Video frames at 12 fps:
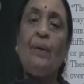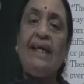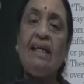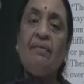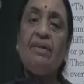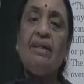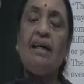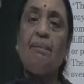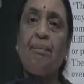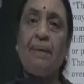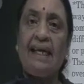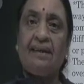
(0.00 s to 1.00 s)
Whenever
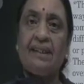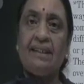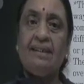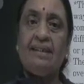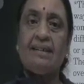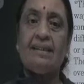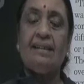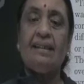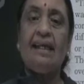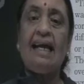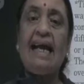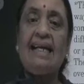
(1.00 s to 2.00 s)
a parent
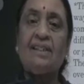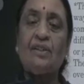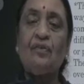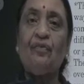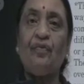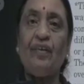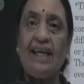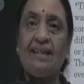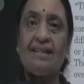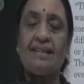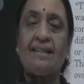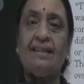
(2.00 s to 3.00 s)
has to
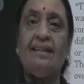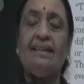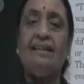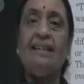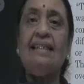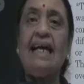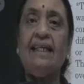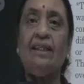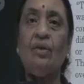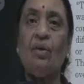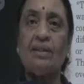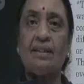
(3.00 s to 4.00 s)
face the
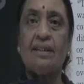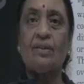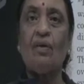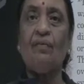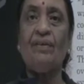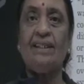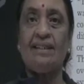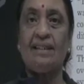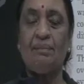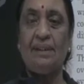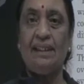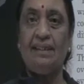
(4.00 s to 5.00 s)
diagnosis of a
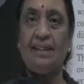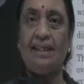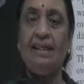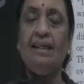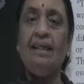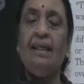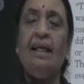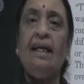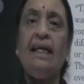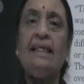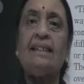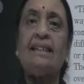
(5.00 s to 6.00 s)
disability,
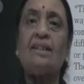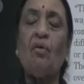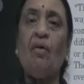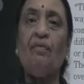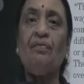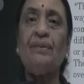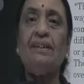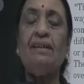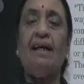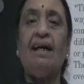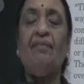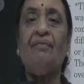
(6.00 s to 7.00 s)
it is
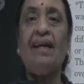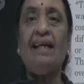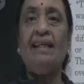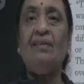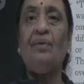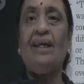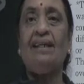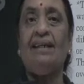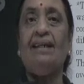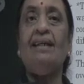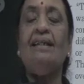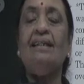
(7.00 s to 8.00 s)
often a very,
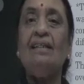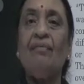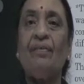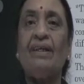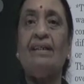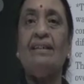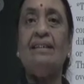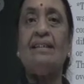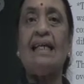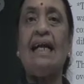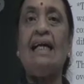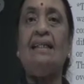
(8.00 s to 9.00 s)
very
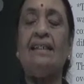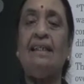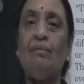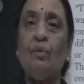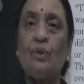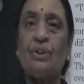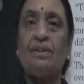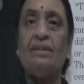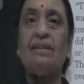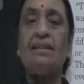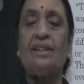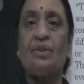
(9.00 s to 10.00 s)
difficult and
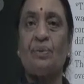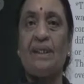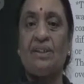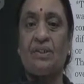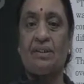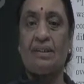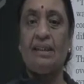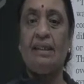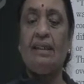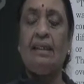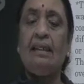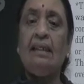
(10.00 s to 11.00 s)
emotional situation.